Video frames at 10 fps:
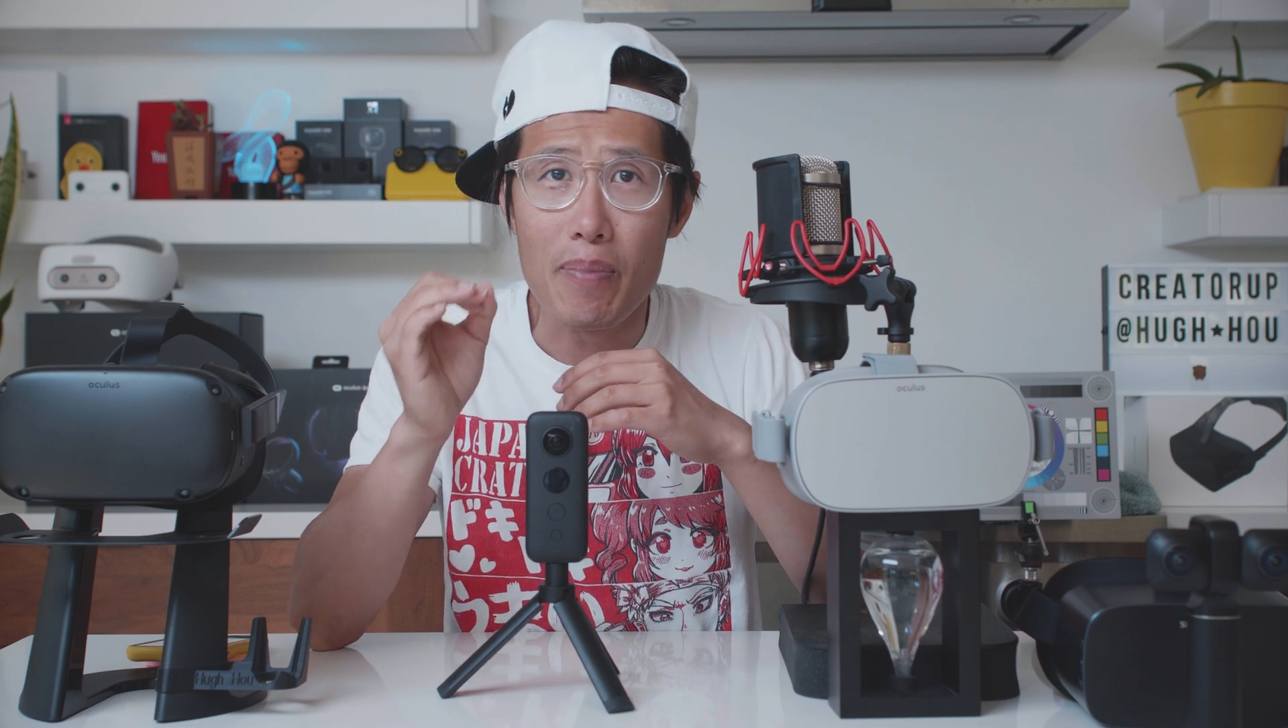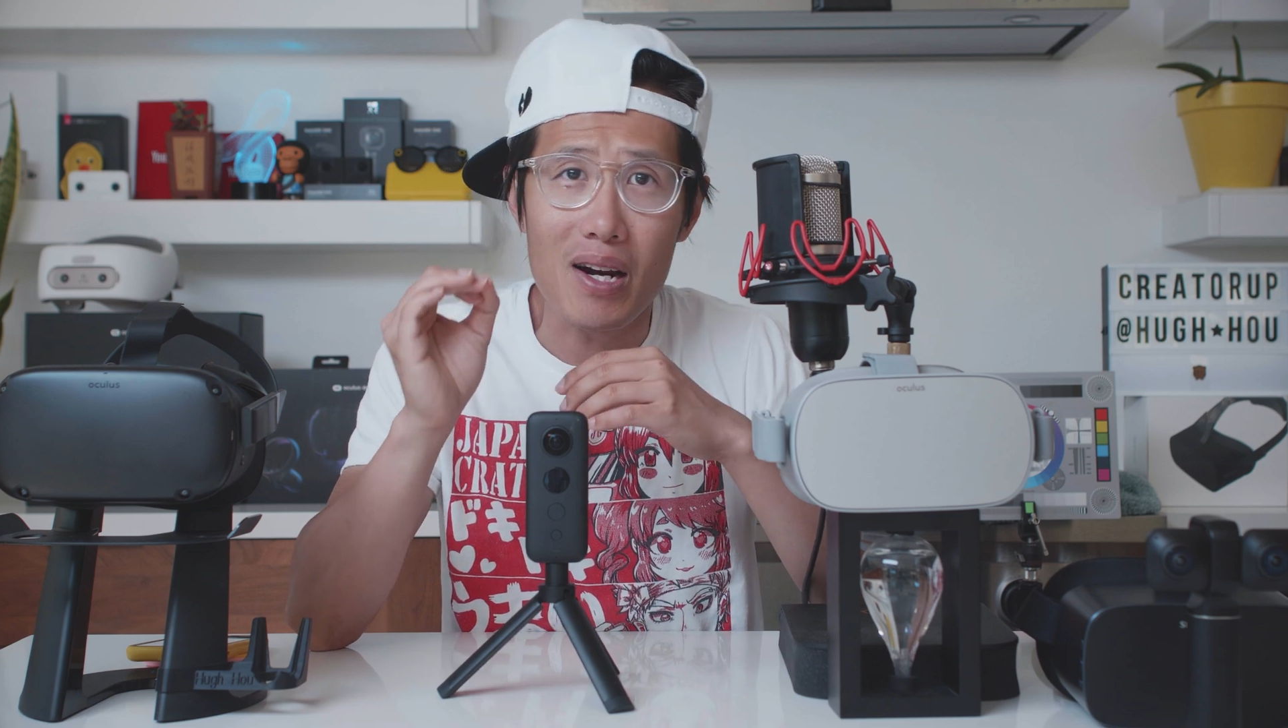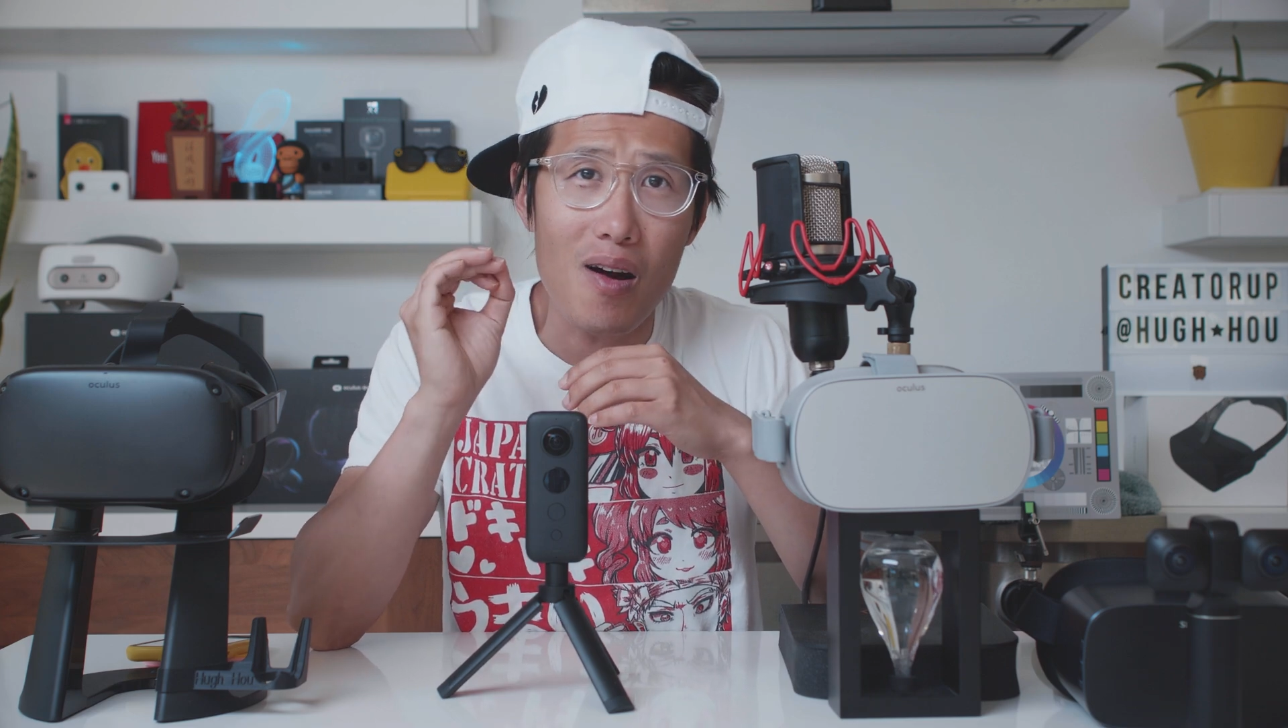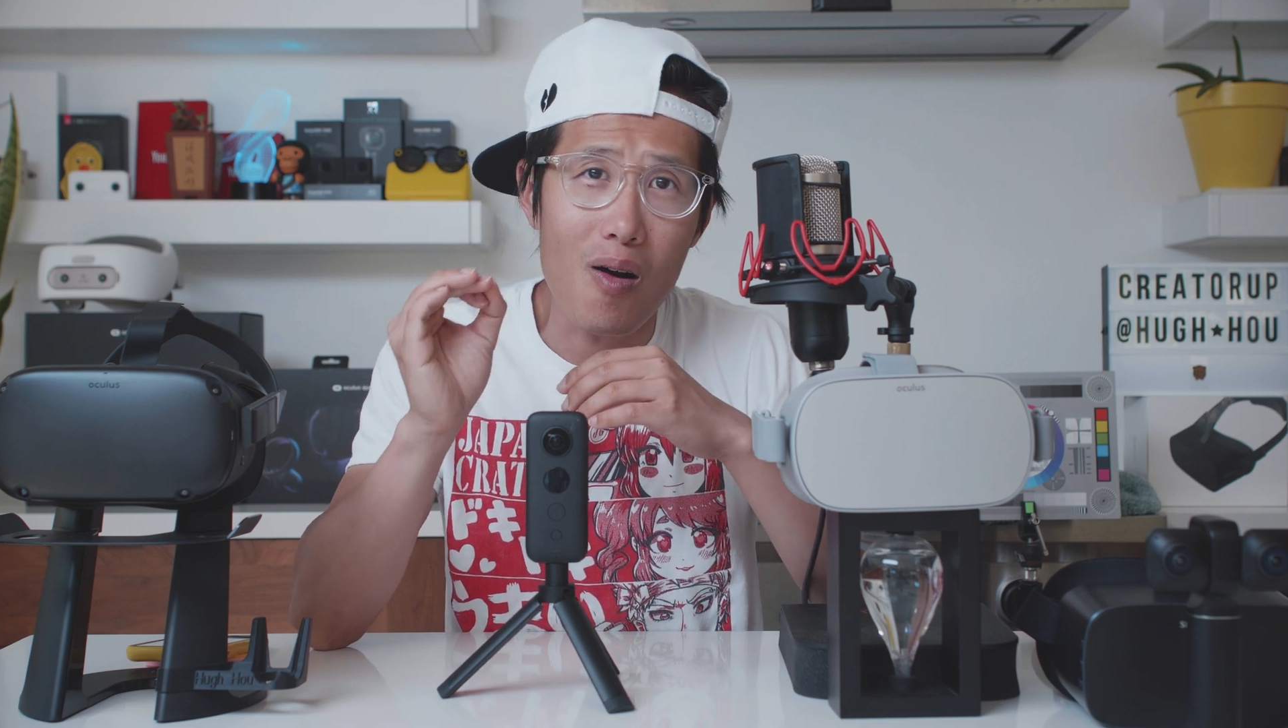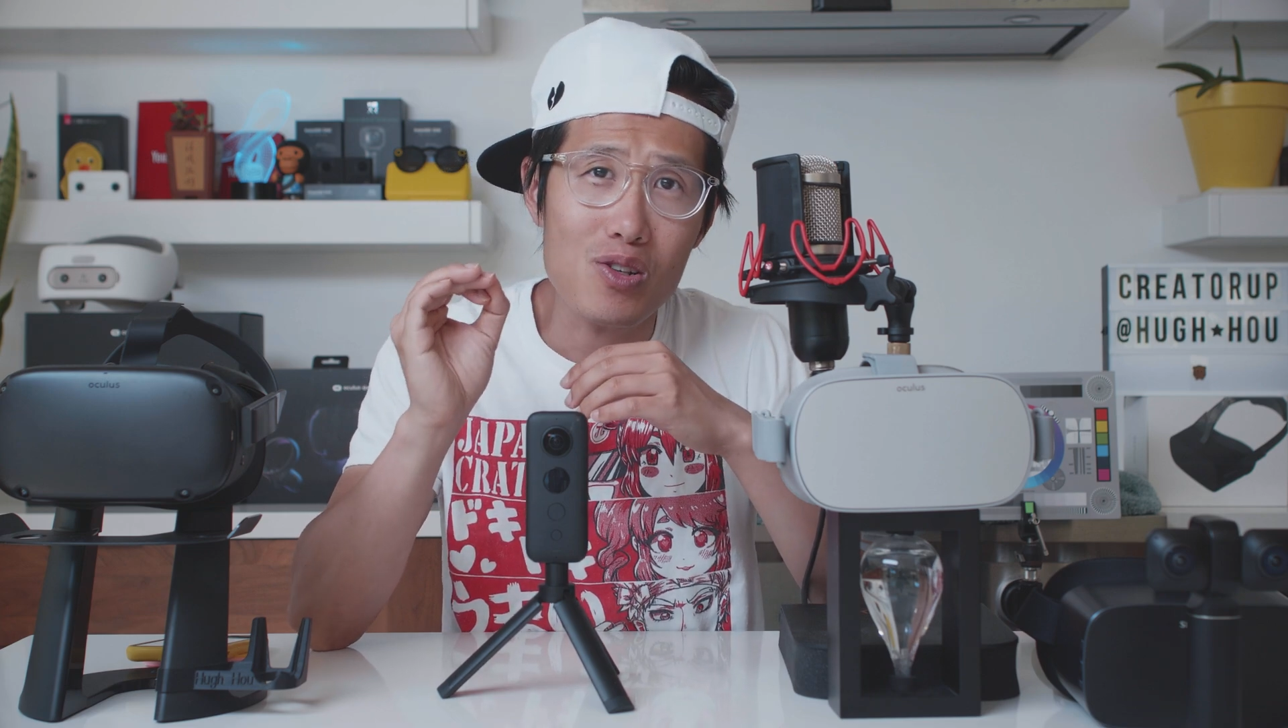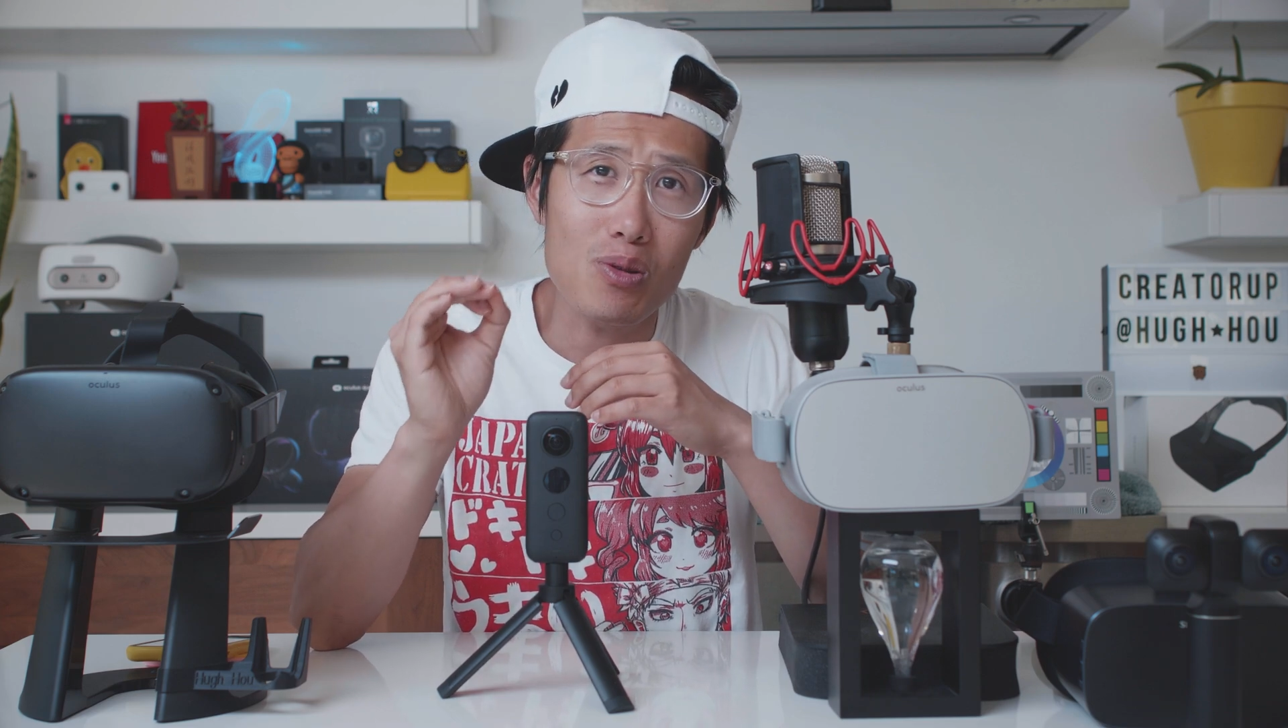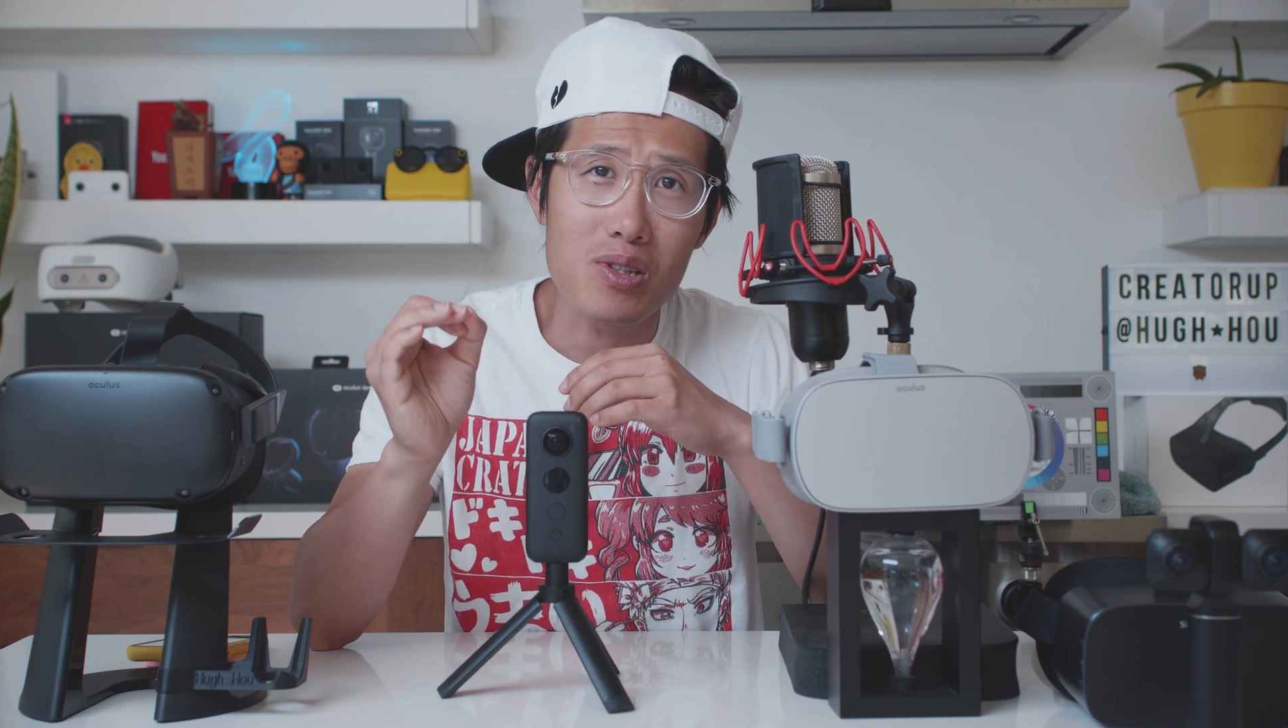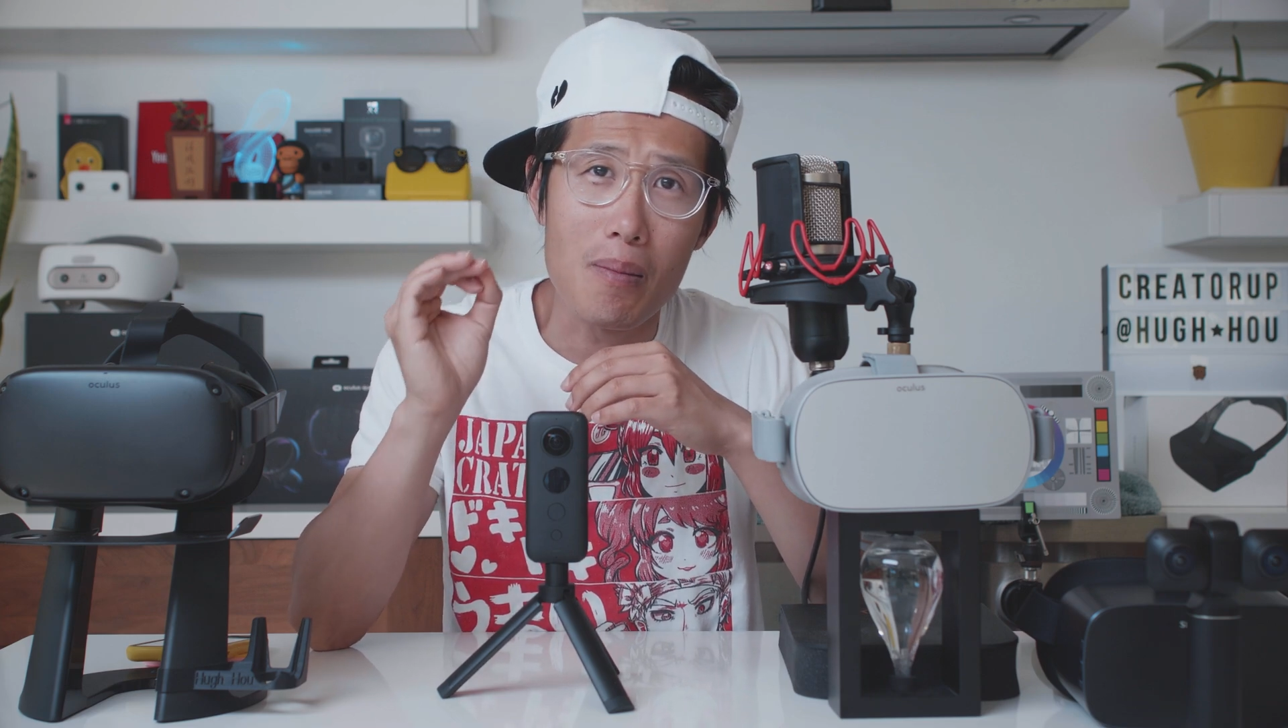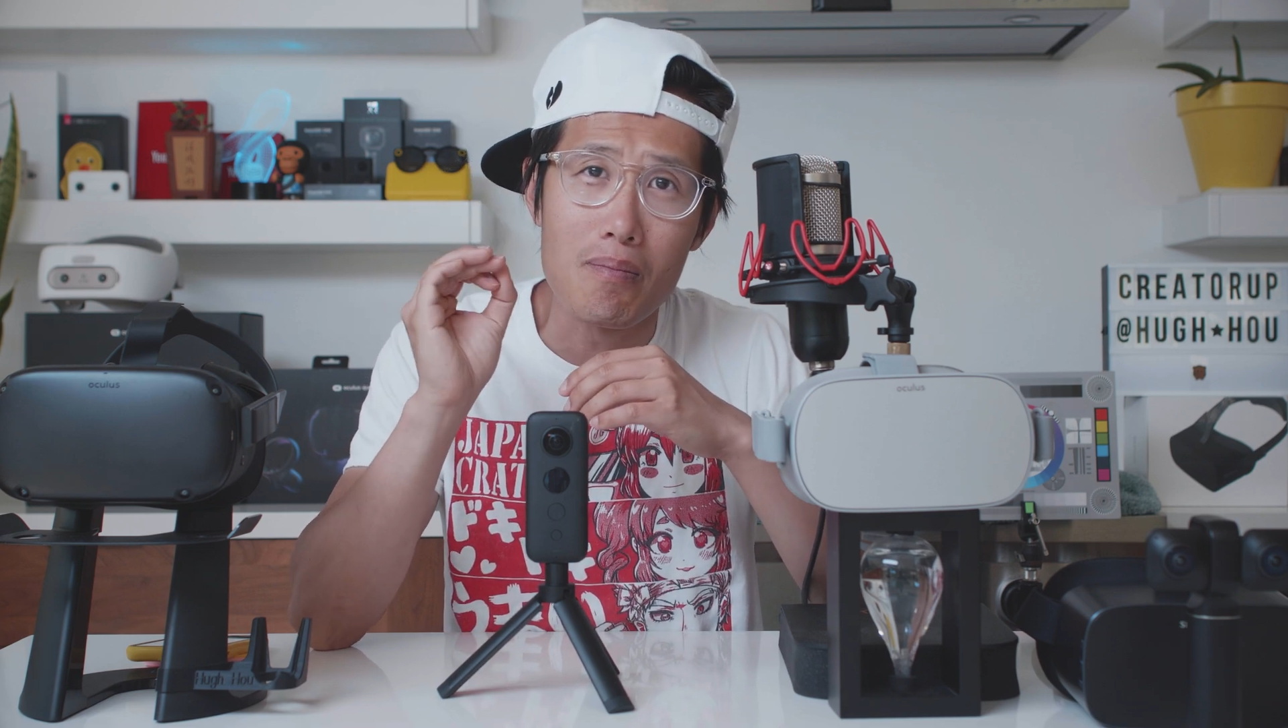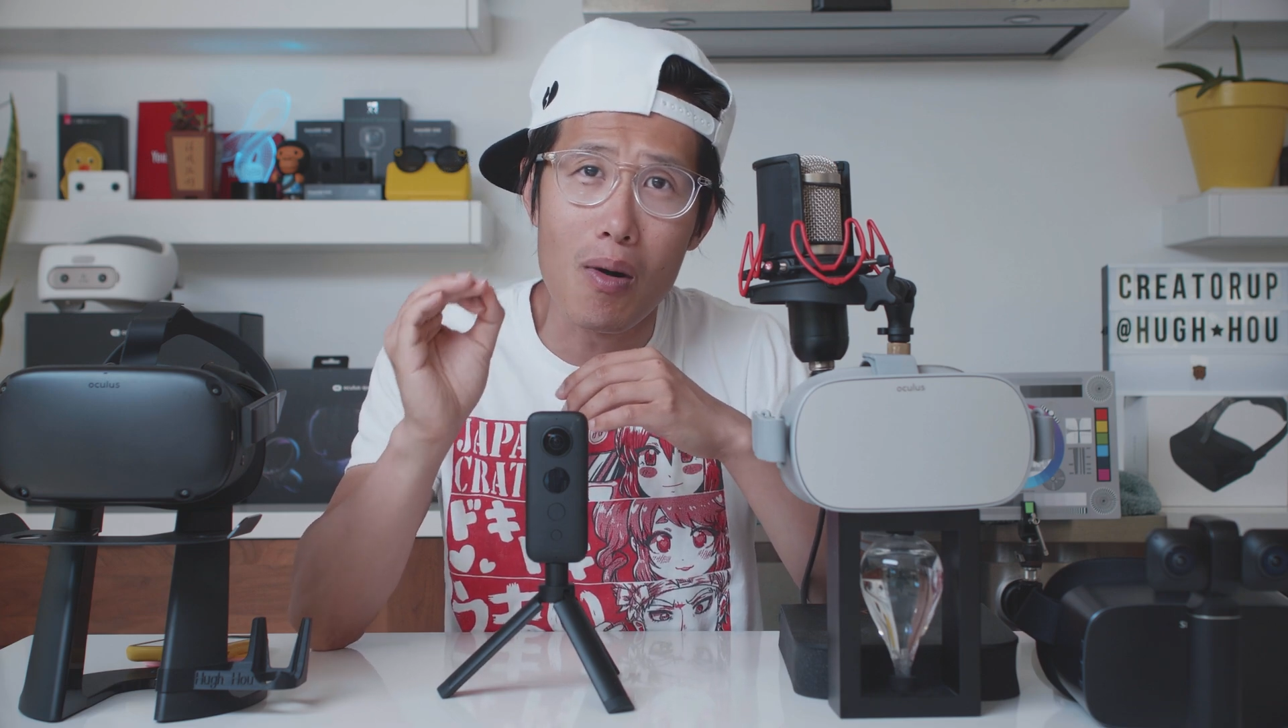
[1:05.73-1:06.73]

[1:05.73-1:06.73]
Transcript: but also the